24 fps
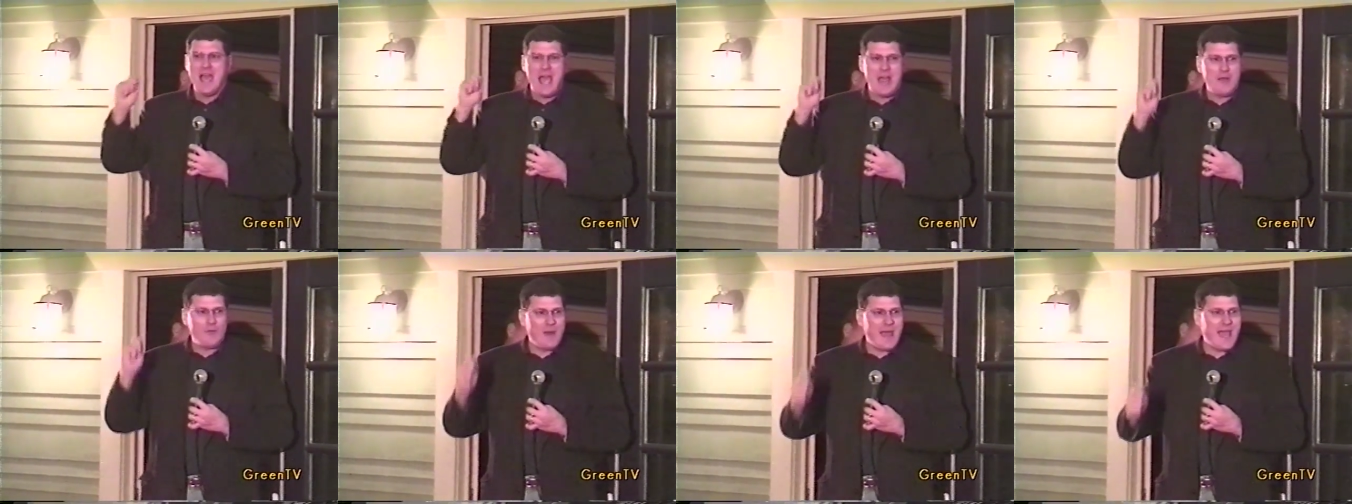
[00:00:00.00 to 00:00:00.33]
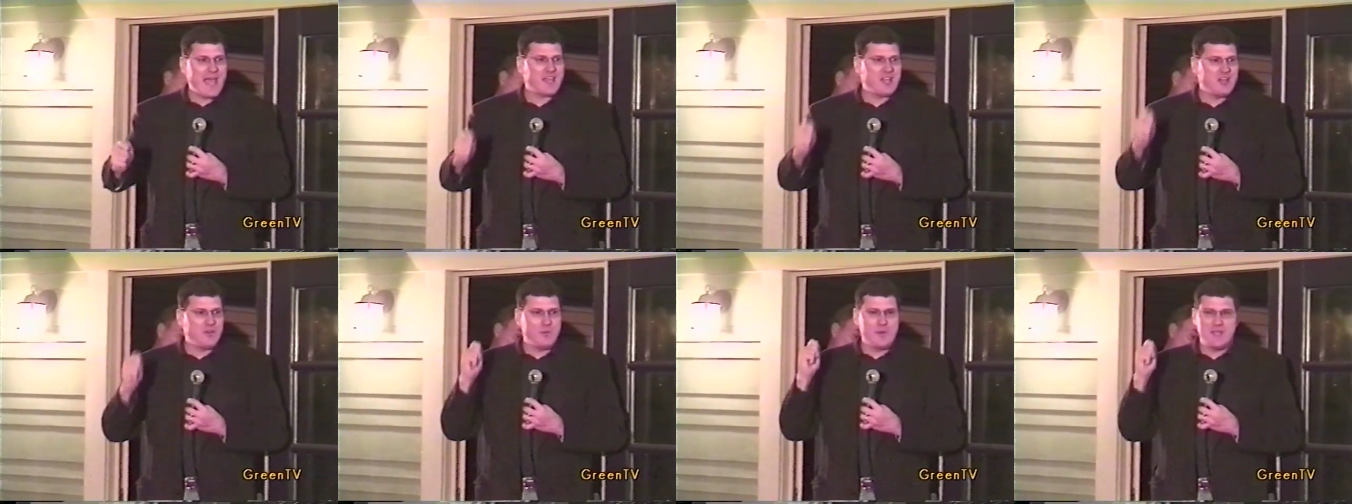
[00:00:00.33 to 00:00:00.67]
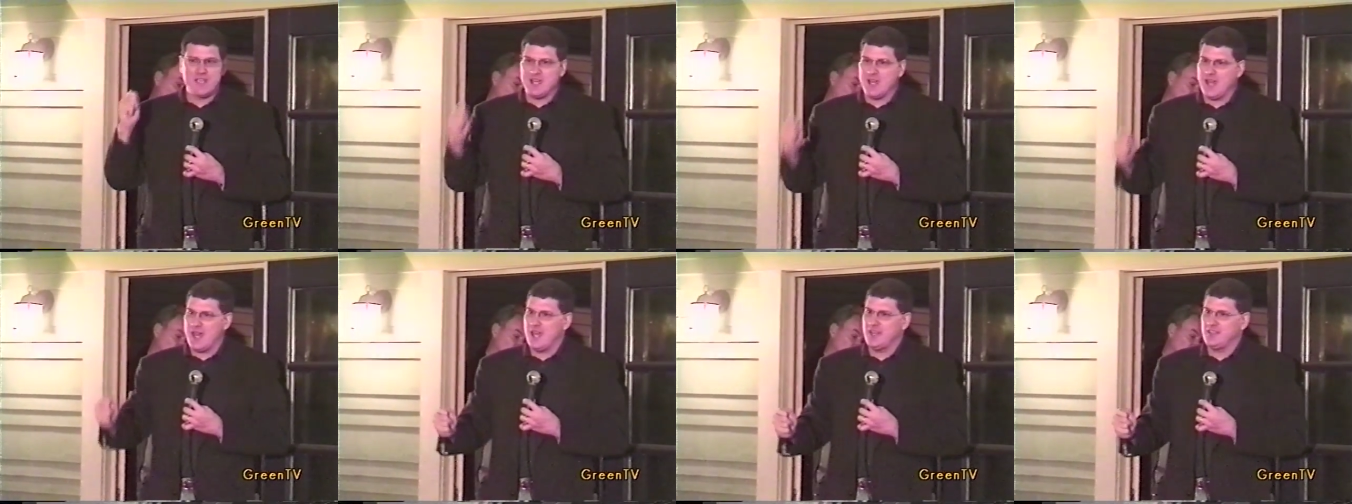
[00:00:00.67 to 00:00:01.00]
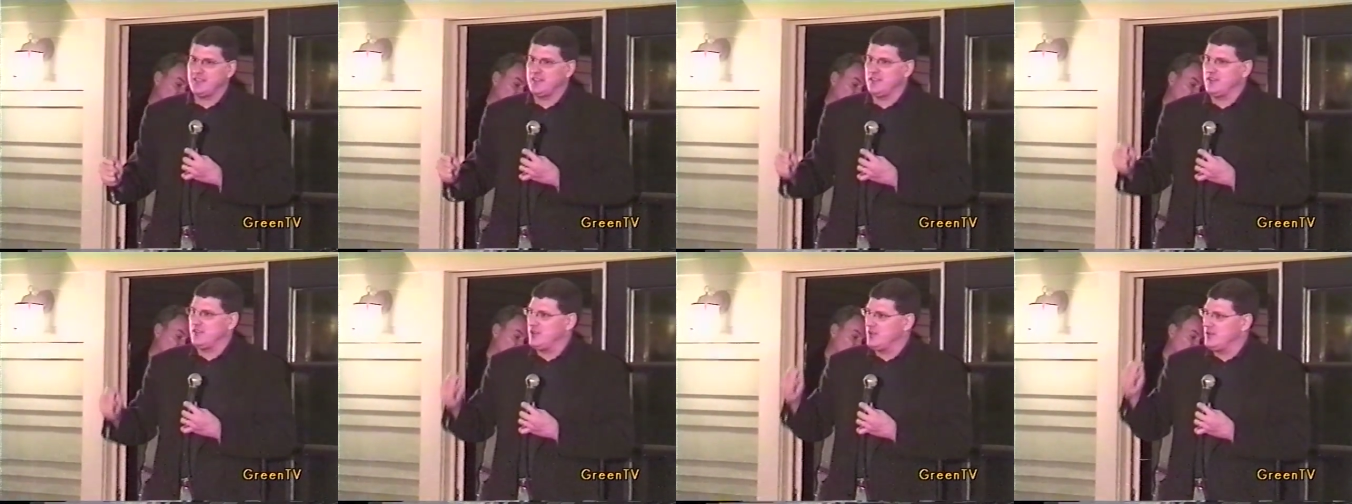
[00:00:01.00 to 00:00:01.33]
Iraq could
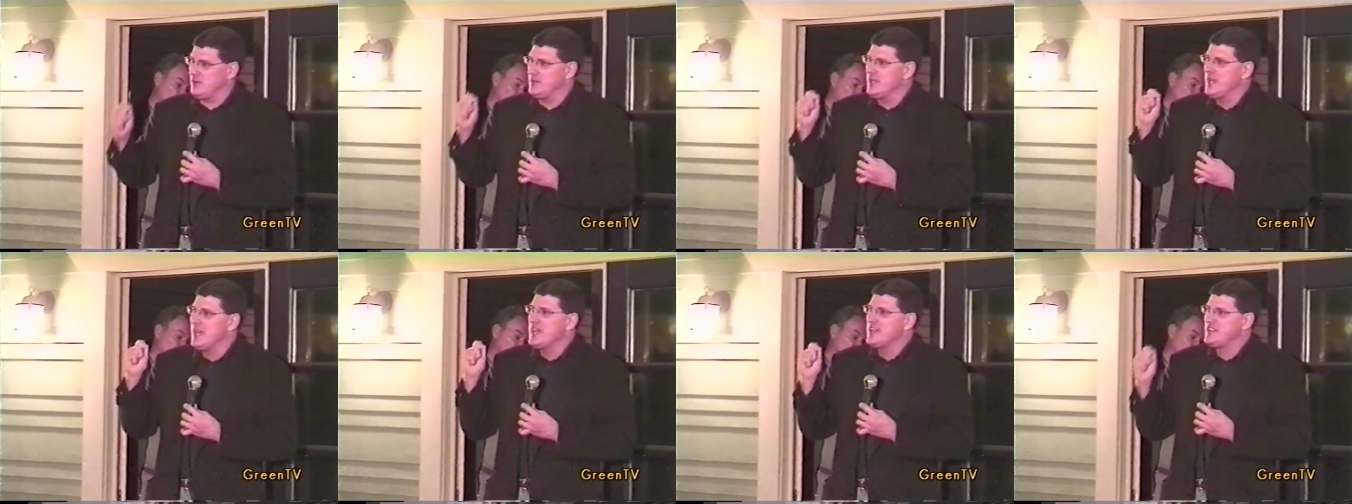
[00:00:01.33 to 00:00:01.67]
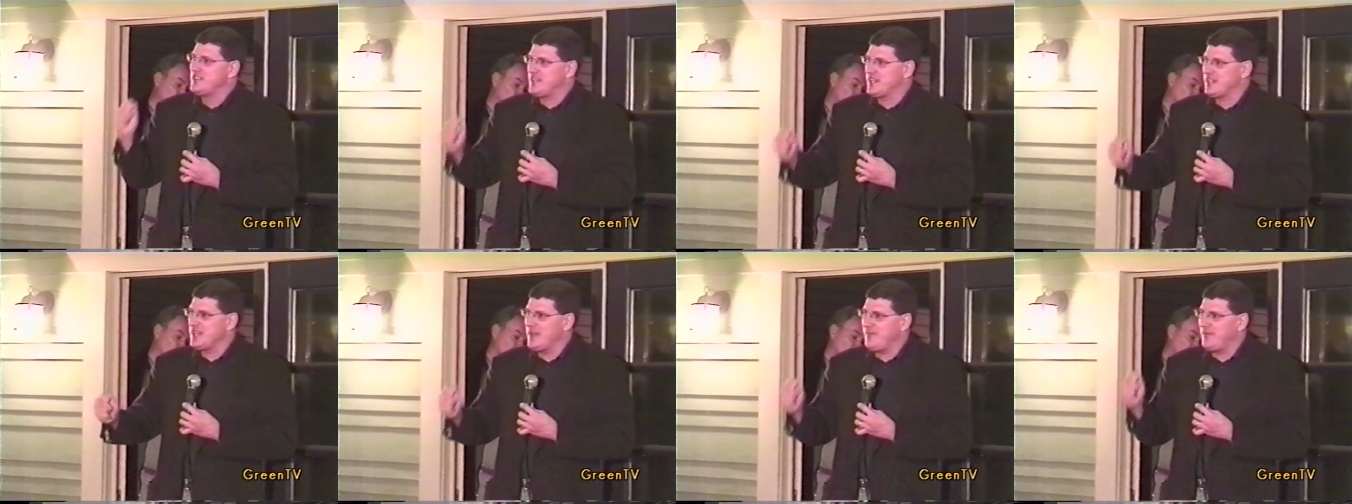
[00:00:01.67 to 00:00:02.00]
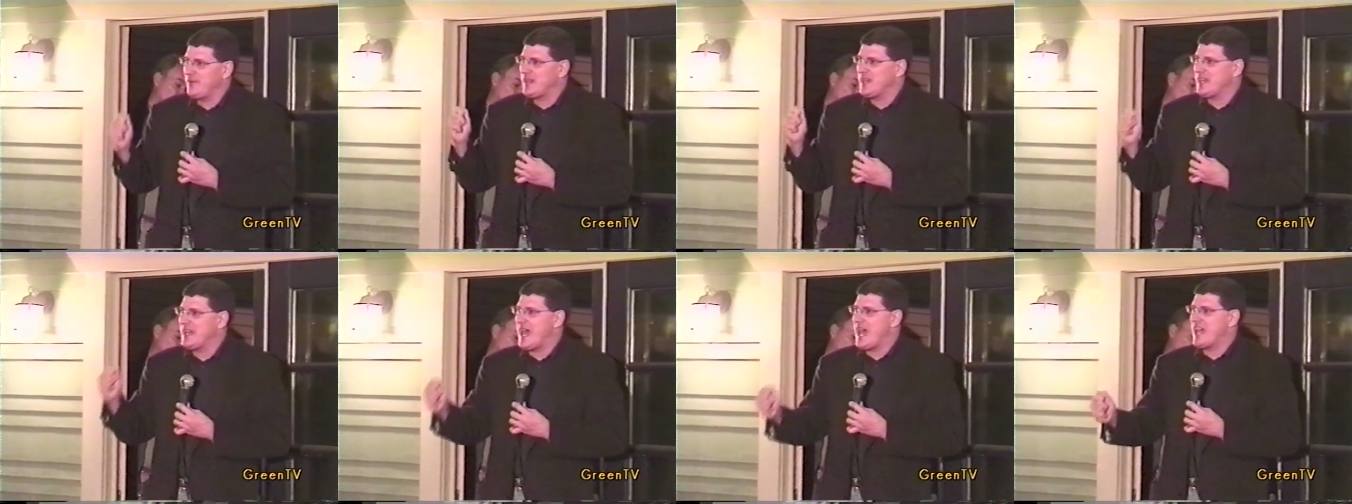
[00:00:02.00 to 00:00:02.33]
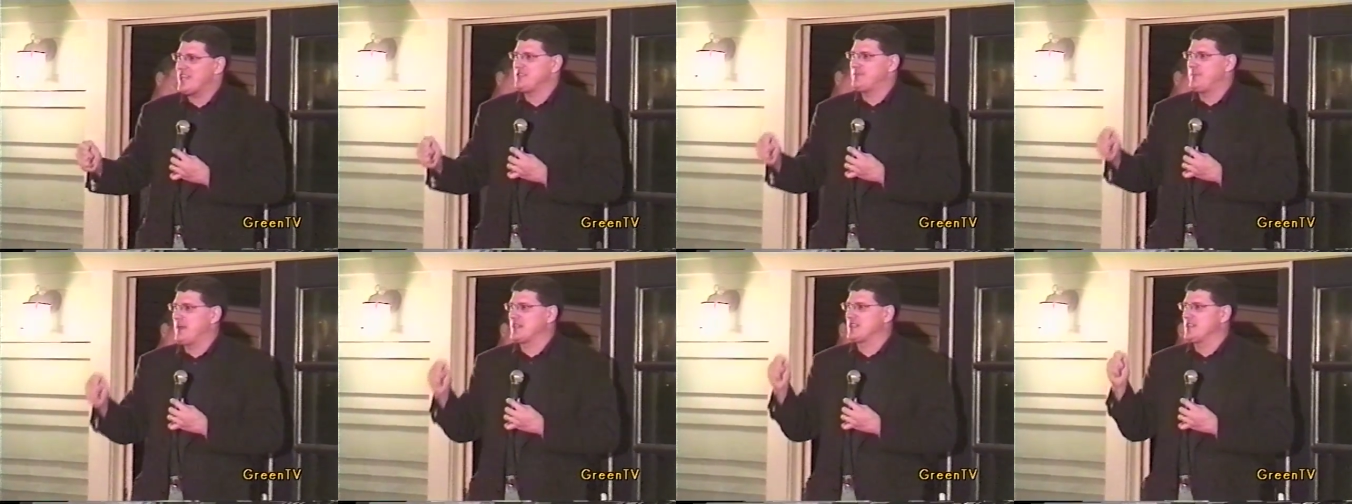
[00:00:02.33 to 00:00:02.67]
reconstitute significant
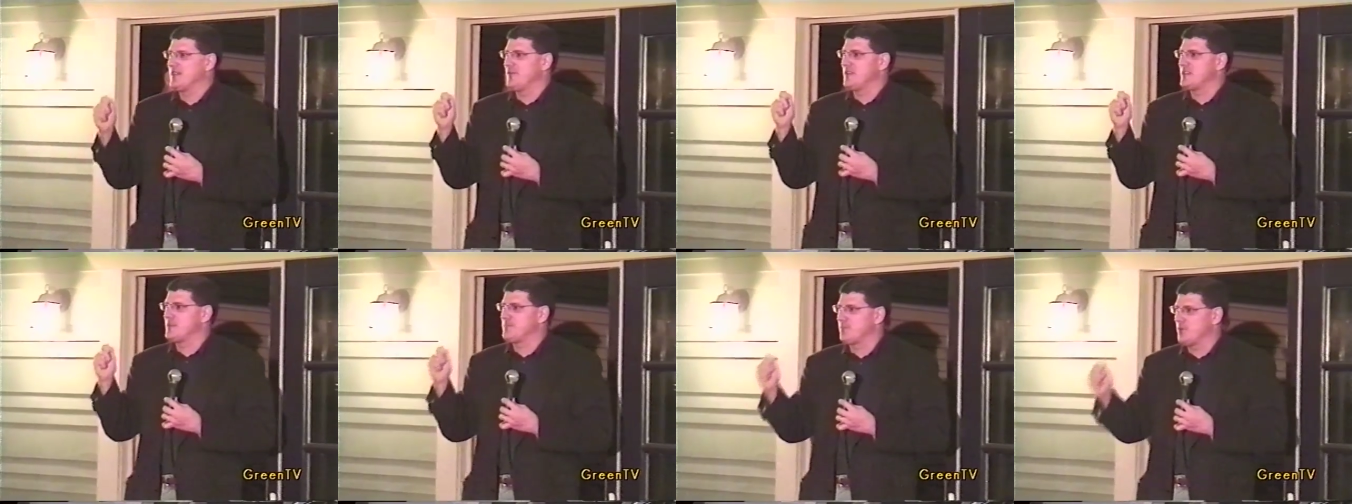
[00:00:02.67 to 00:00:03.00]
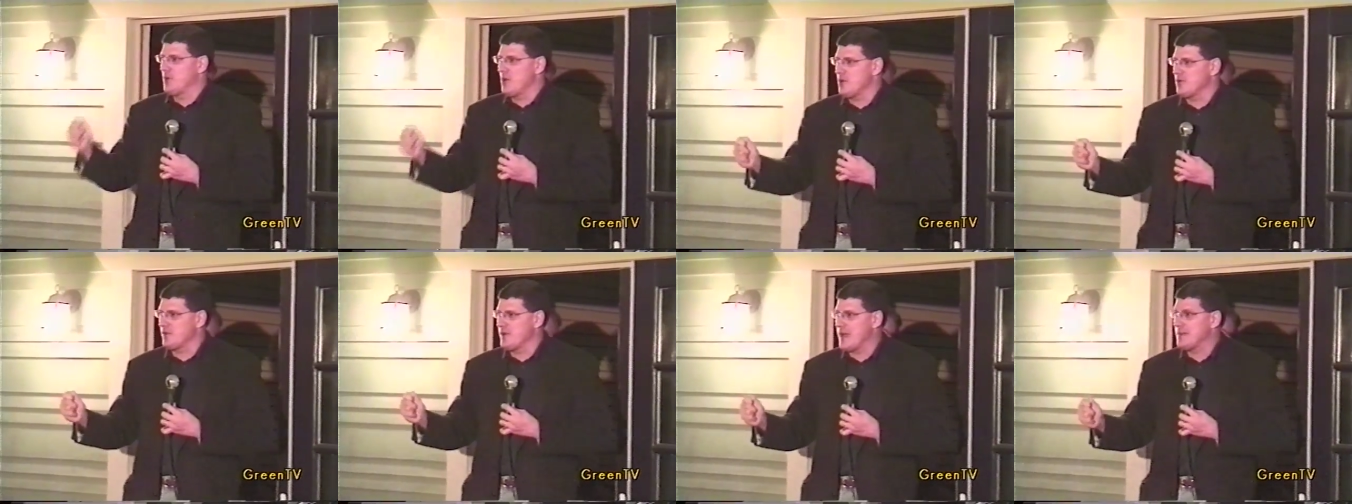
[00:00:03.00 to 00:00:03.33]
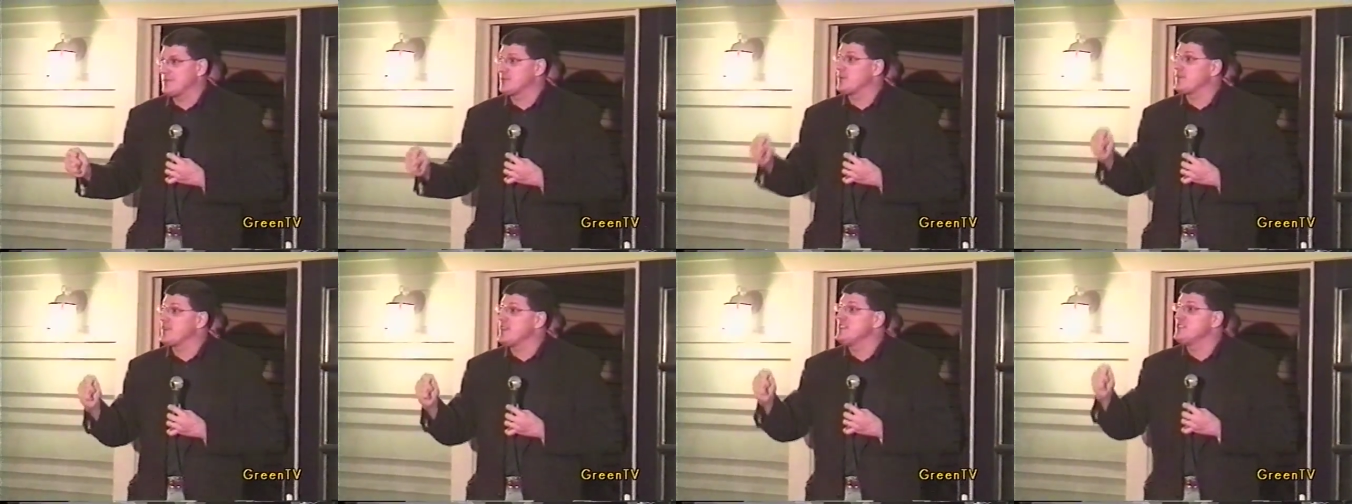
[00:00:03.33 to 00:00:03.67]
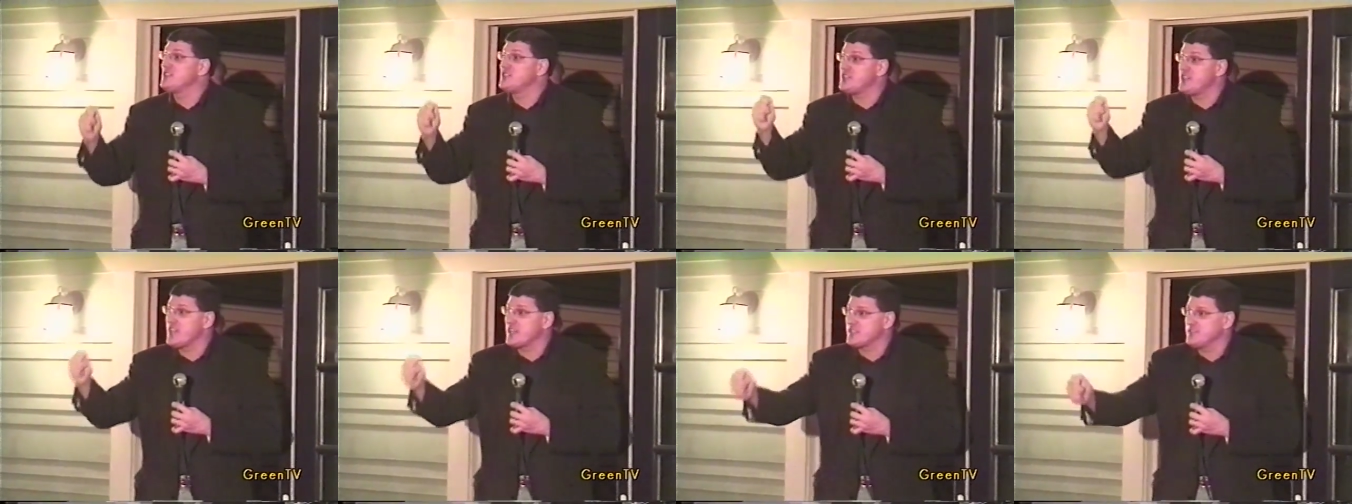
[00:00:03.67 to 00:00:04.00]
aspects of its programs within
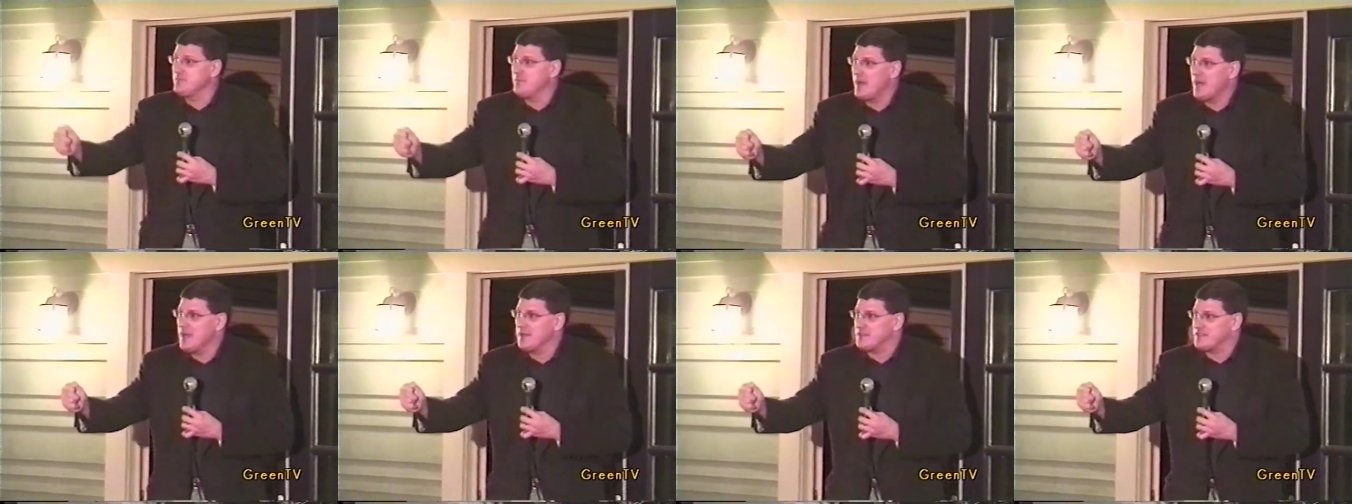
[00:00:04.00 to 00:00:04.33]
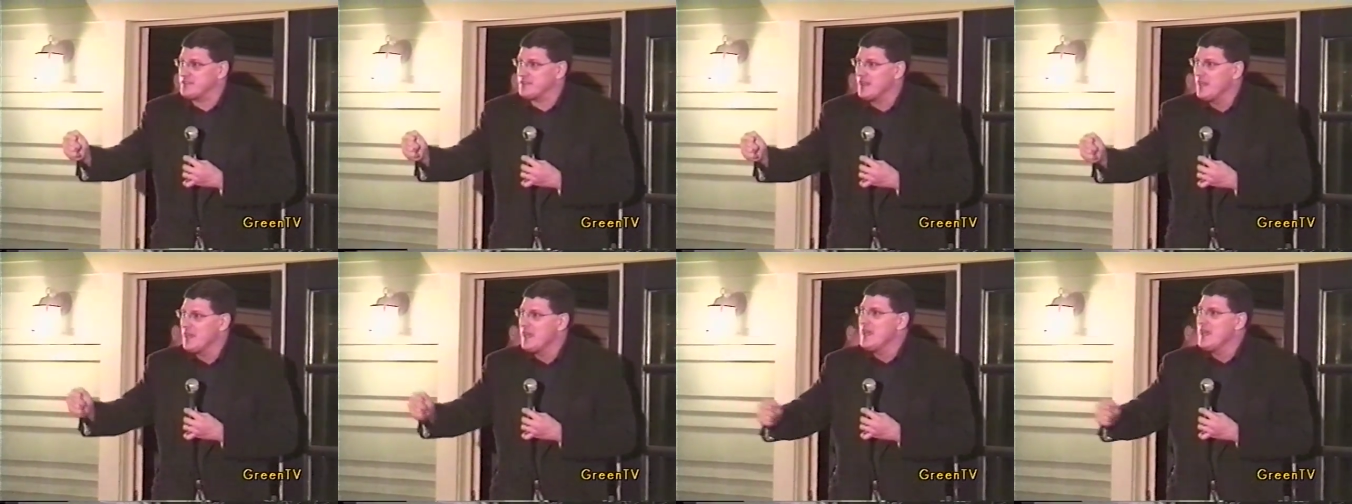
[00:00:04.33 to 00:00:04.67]
six months.